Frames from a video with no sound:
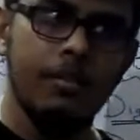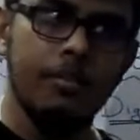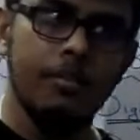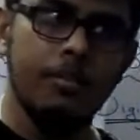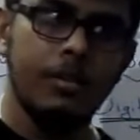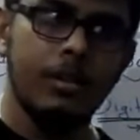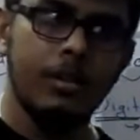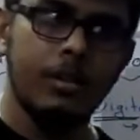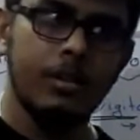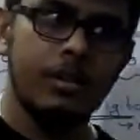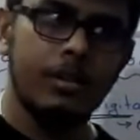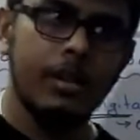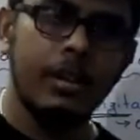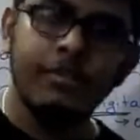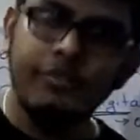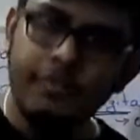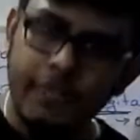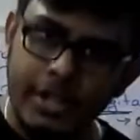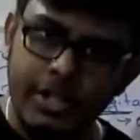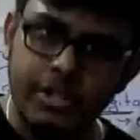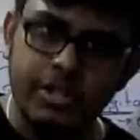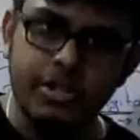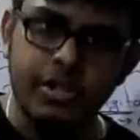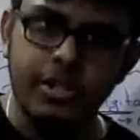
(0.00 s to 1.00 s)

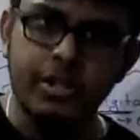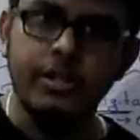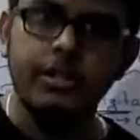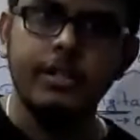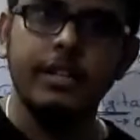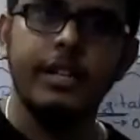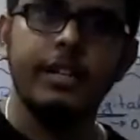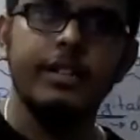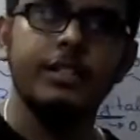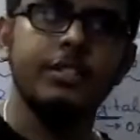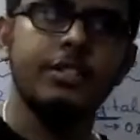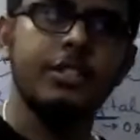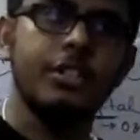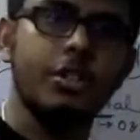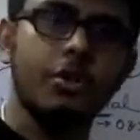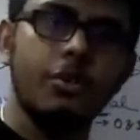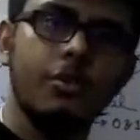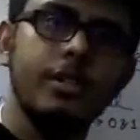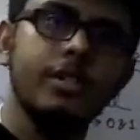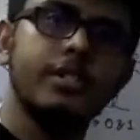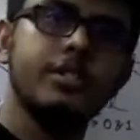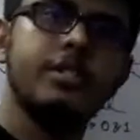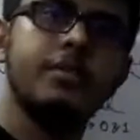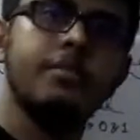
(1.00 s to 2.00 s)
convention that 0
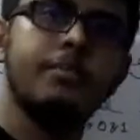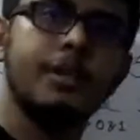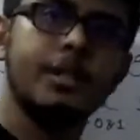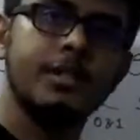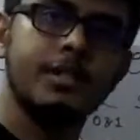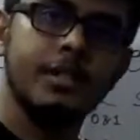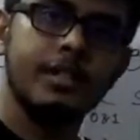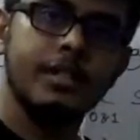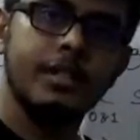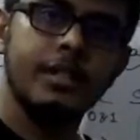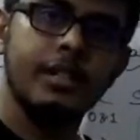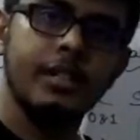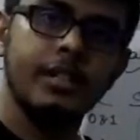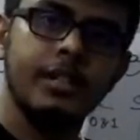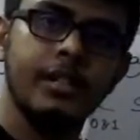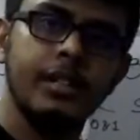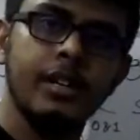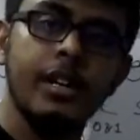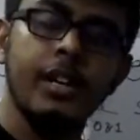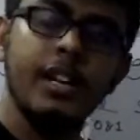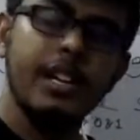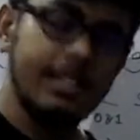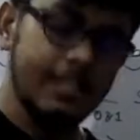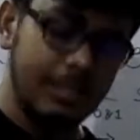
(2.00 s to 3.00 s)

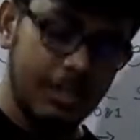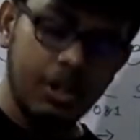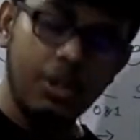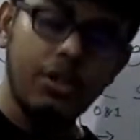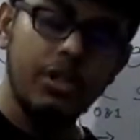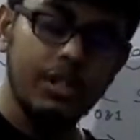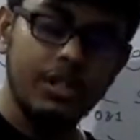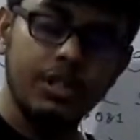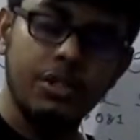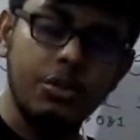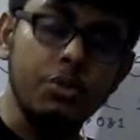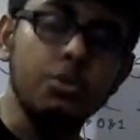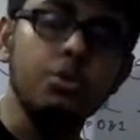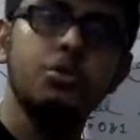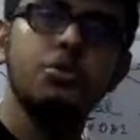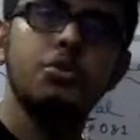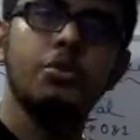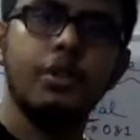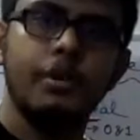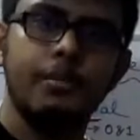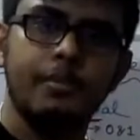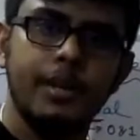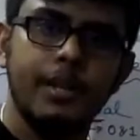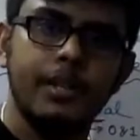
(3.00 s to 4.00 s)
is used to
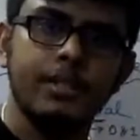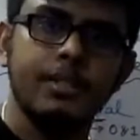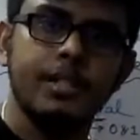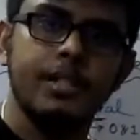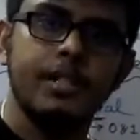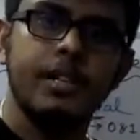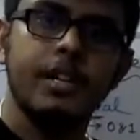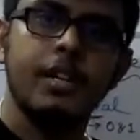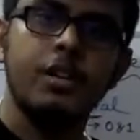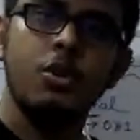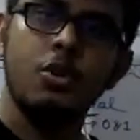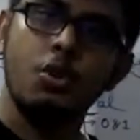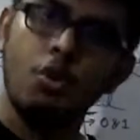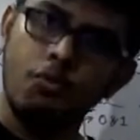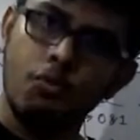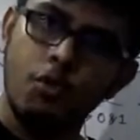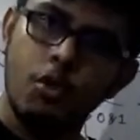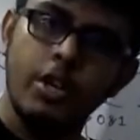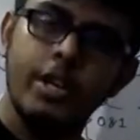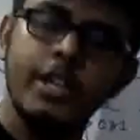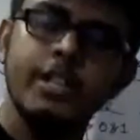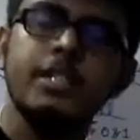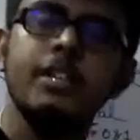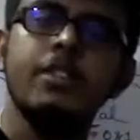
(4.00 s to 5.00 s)
represent a low voltage
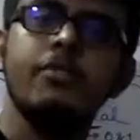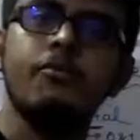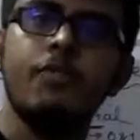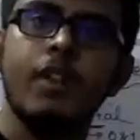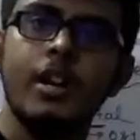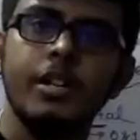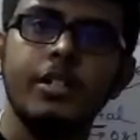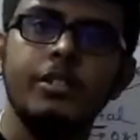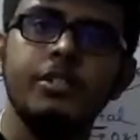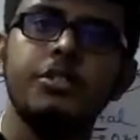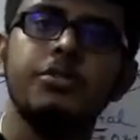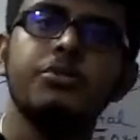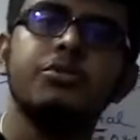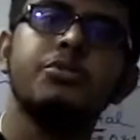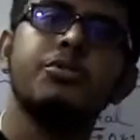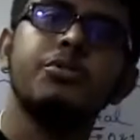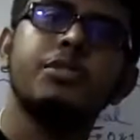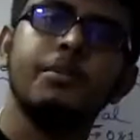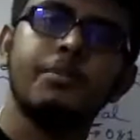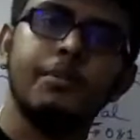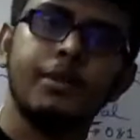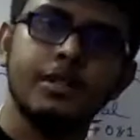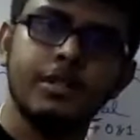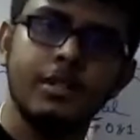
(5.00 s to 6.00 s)
and 1 is used to
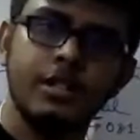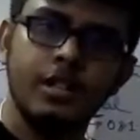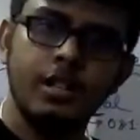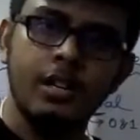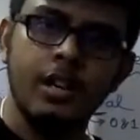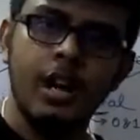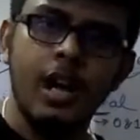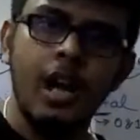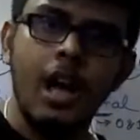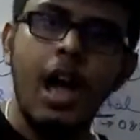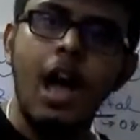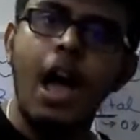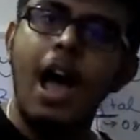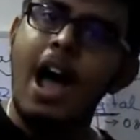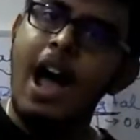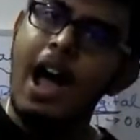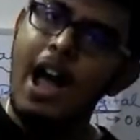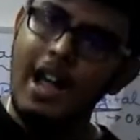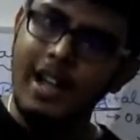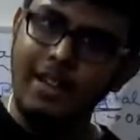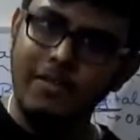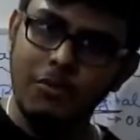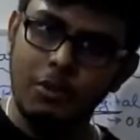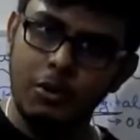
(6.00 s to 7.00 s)
represent a high
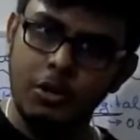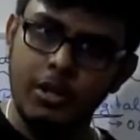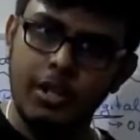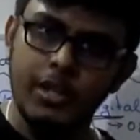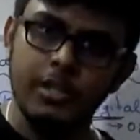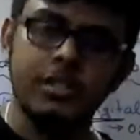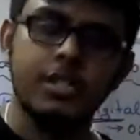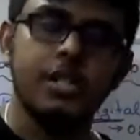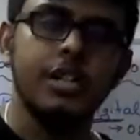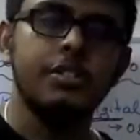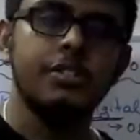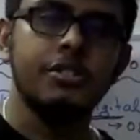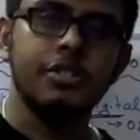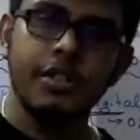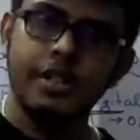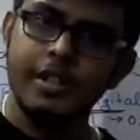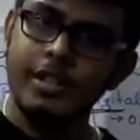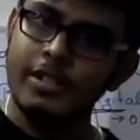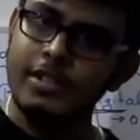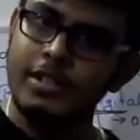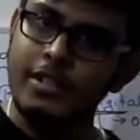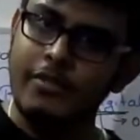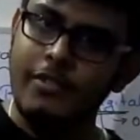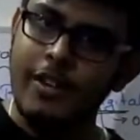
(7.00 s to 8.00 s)
voltage, considering the
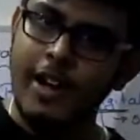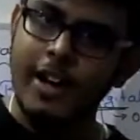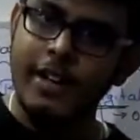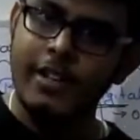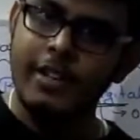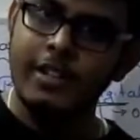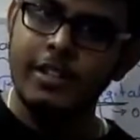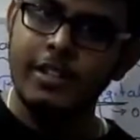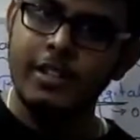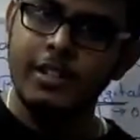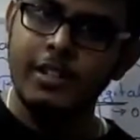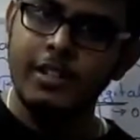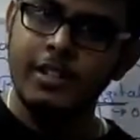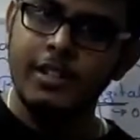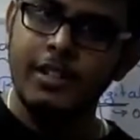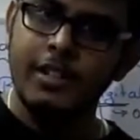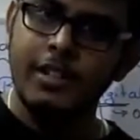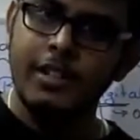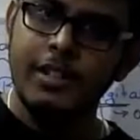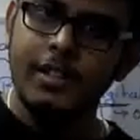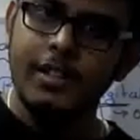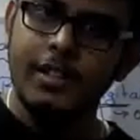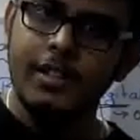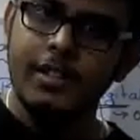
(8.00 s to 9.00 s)
fact
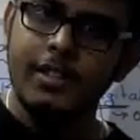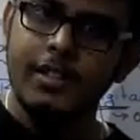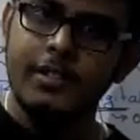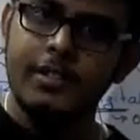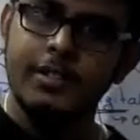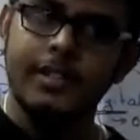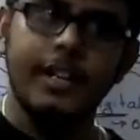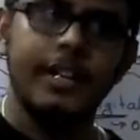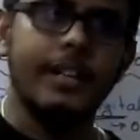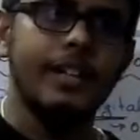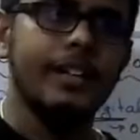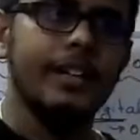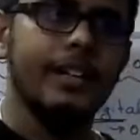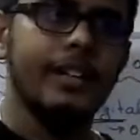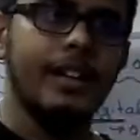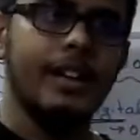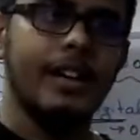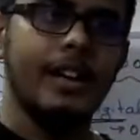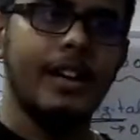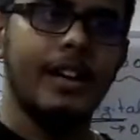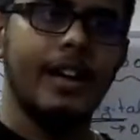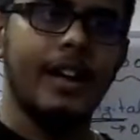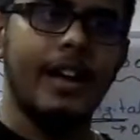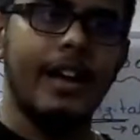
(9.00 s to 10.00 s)
that in
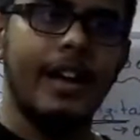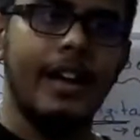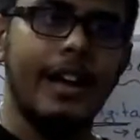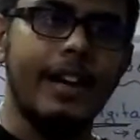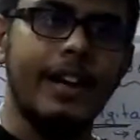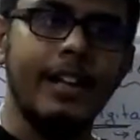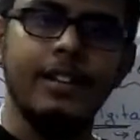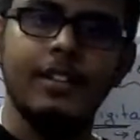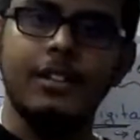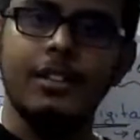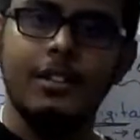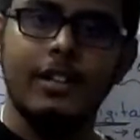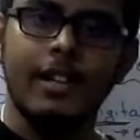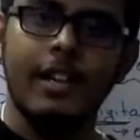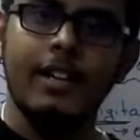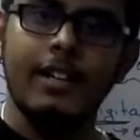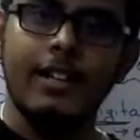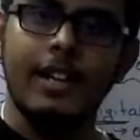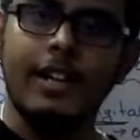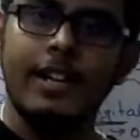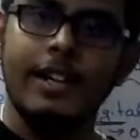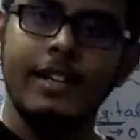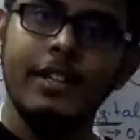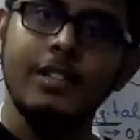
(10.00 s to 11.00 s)
that it
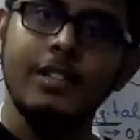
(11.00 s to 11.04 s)
is